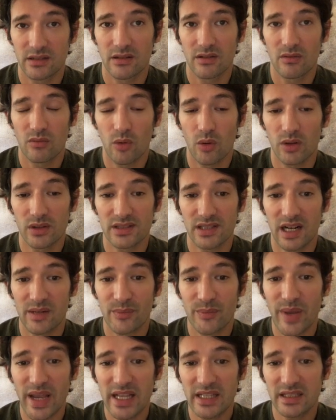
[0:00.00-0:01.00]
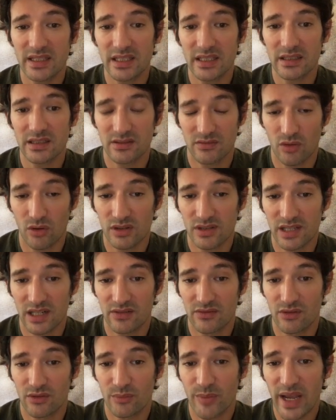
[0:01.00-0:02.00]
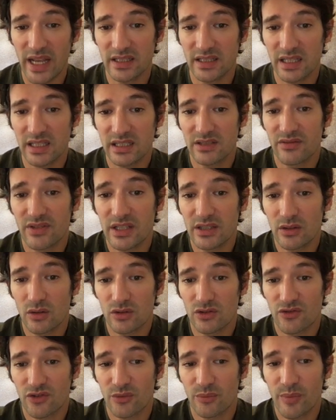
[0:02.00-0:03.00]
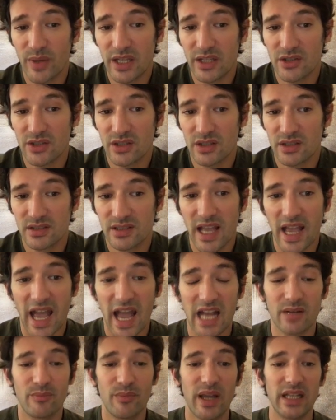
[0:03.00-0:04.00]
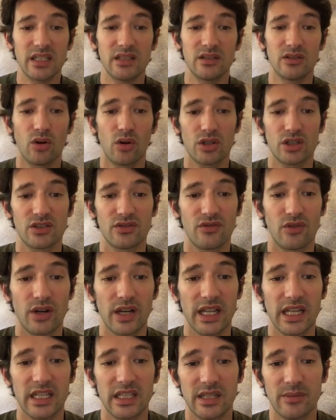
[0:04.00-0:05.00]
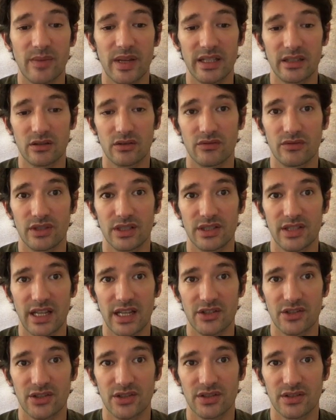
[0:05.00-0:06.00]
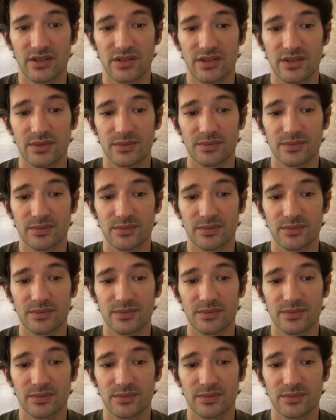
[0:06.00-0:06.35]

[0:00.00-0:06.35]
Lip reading: Walls are paintings, walls are for paintings, windows for pictures, and padded doors for intimate conversations.